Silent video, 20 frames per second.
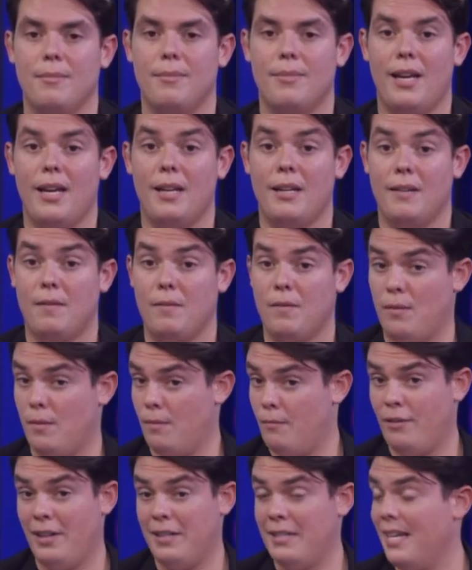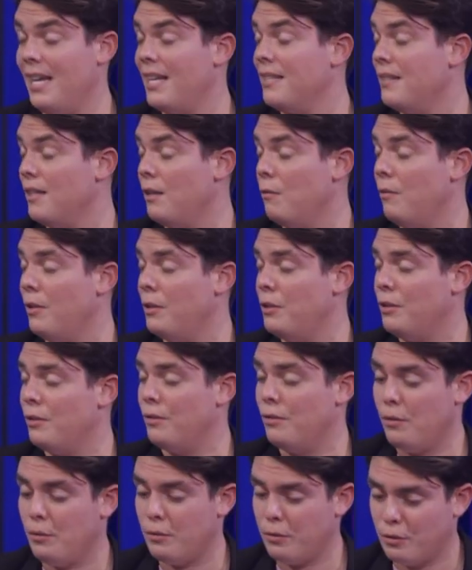it's fantastic what you
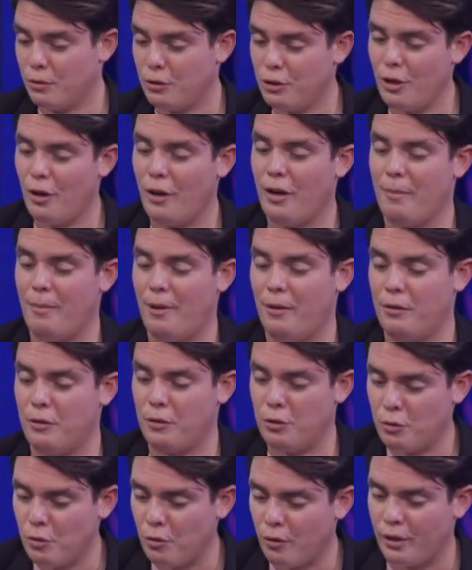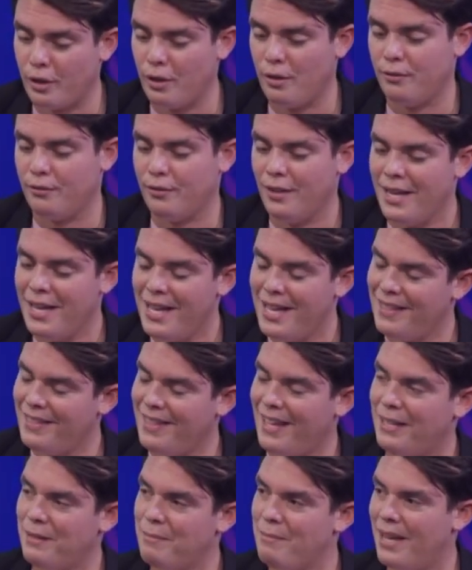also shared about the story of
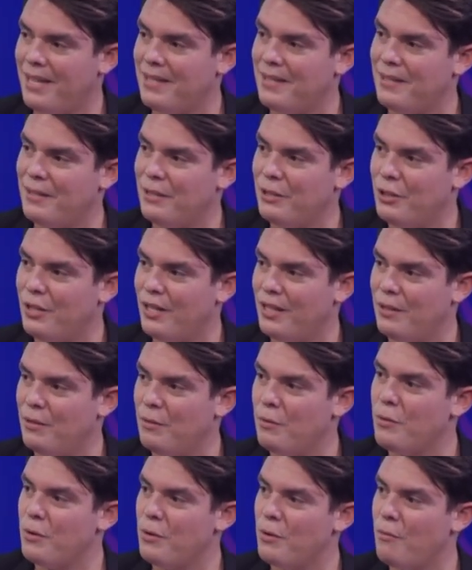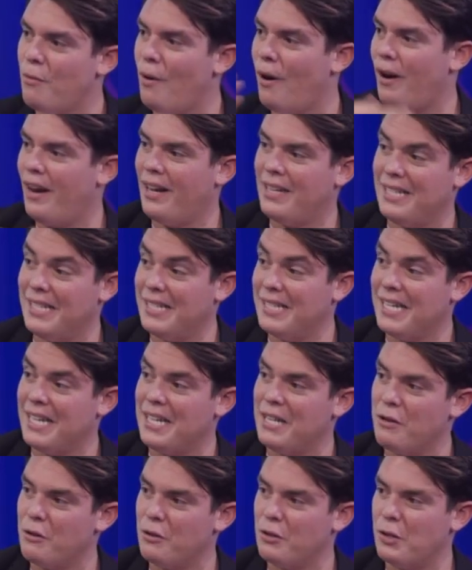that message and who you were at 18
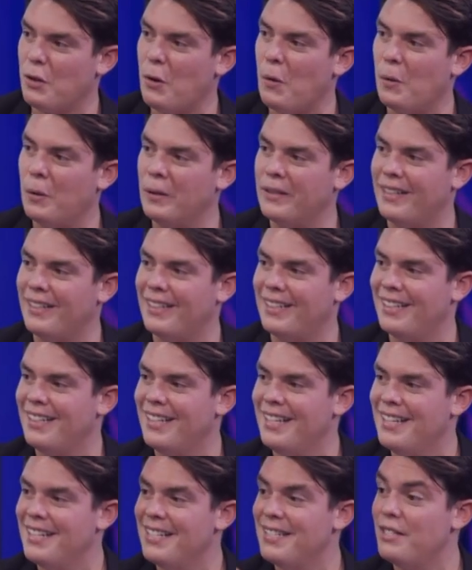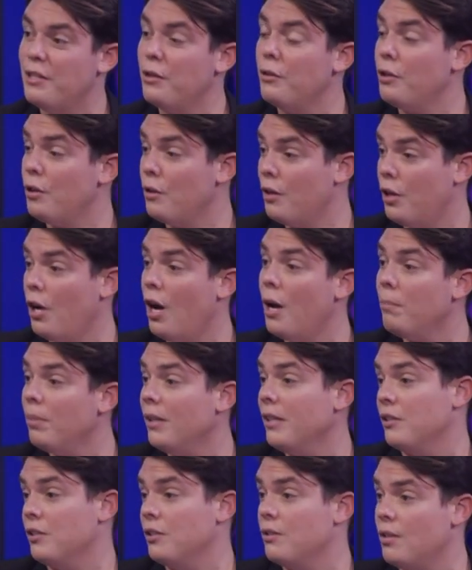years old, and still you
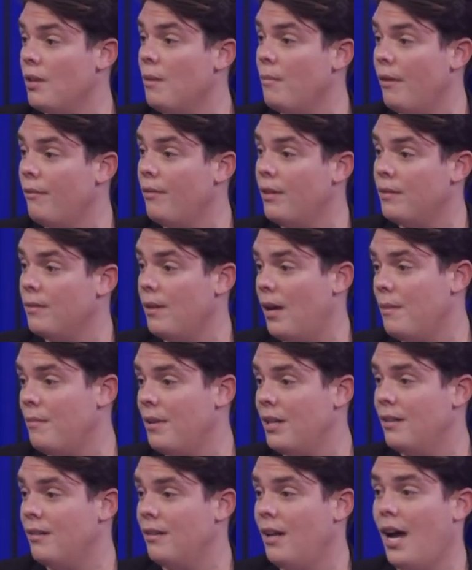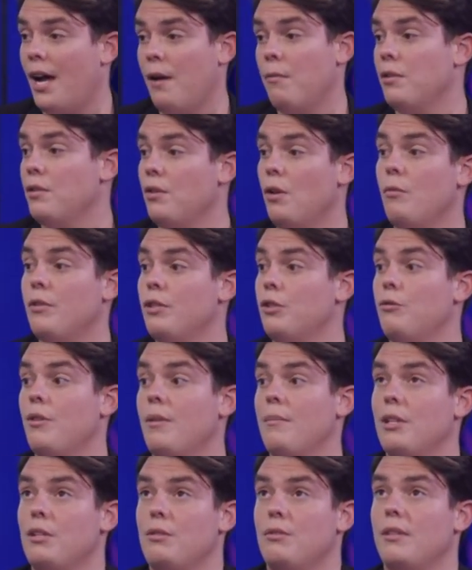accomplished some of this. I mean, I was always
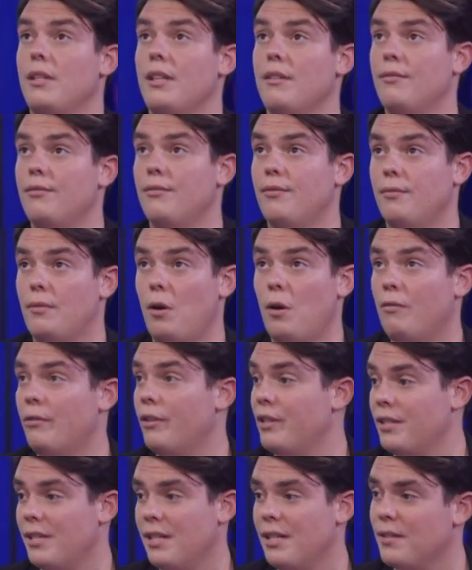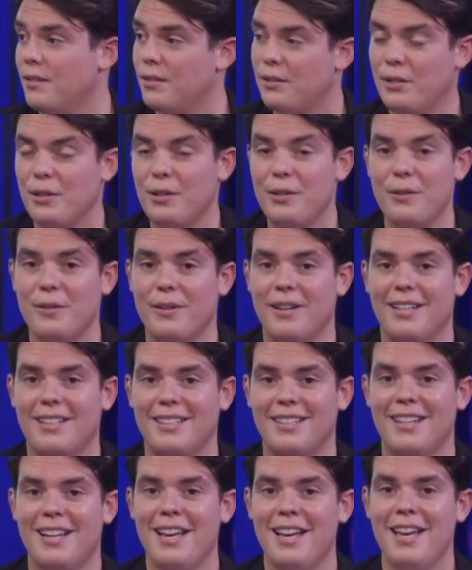dreaming to live overseas too,
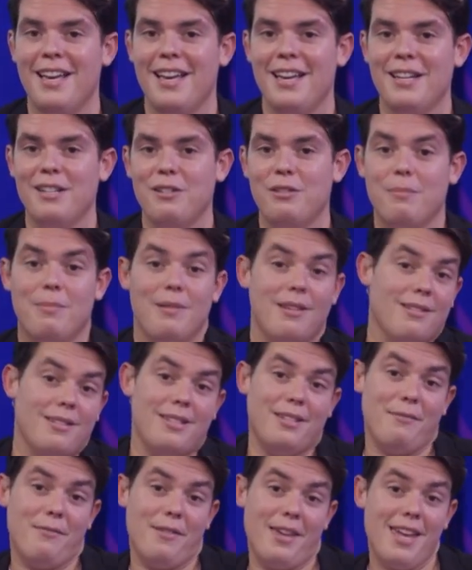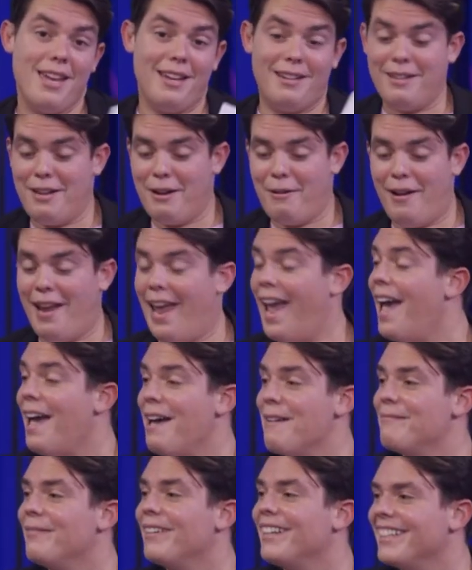and to be in TV, and here I
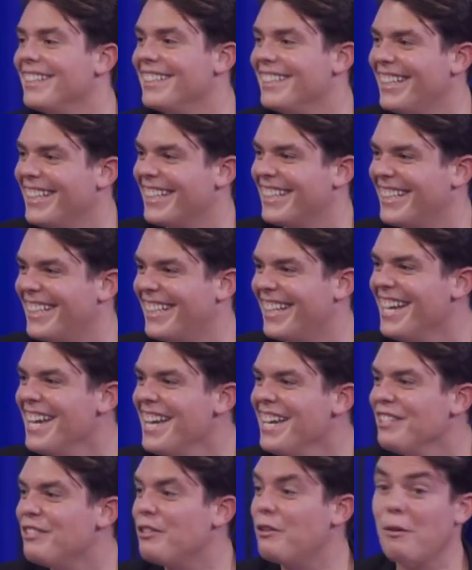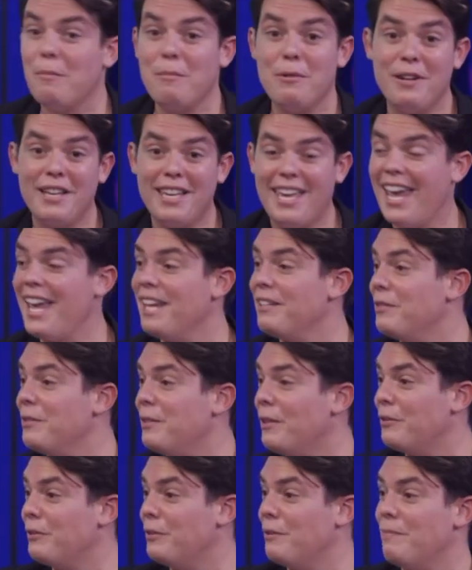am, and to communicate, to
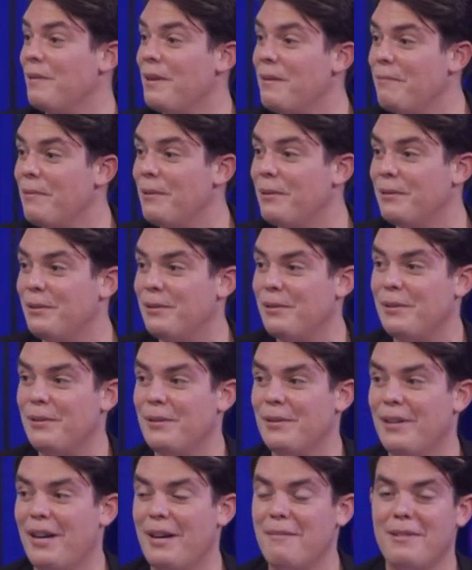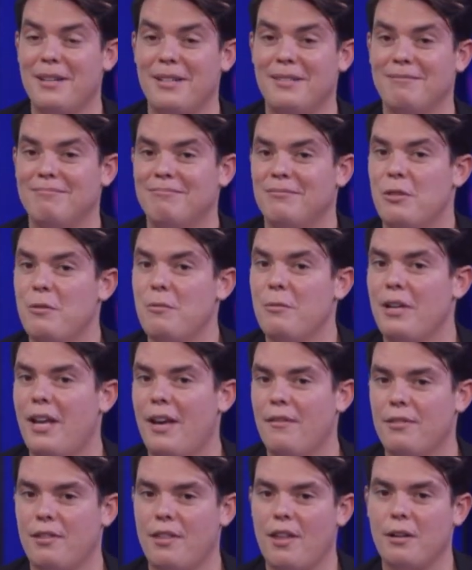talk to people, I mean, who would have
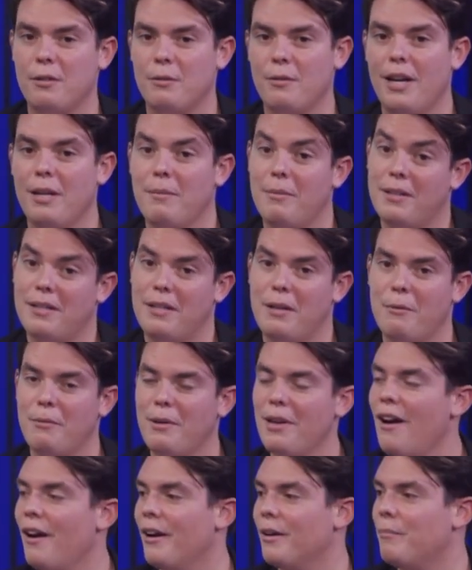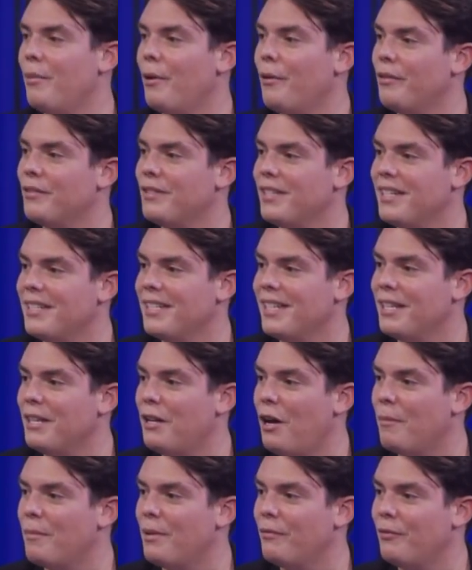thought, right? But here we are, both
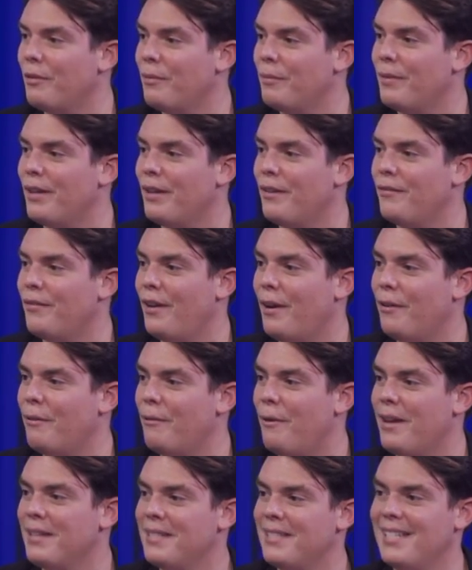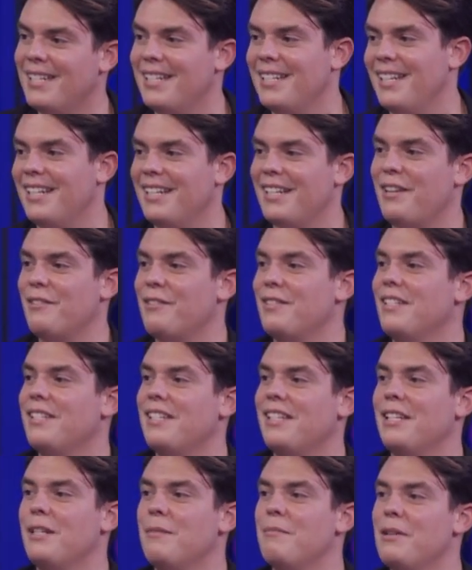coming from the very West, and then here
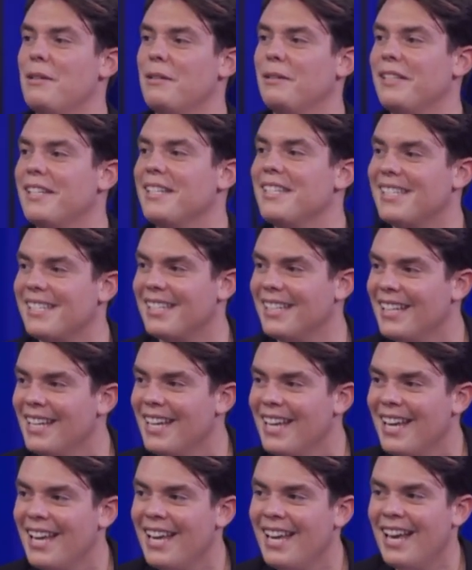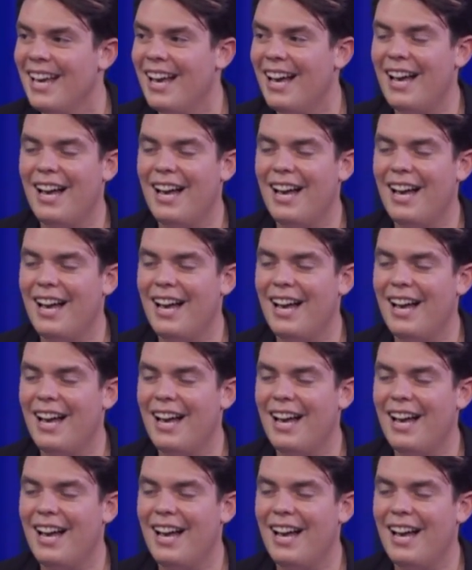sitting in the Middle East. Absolutely.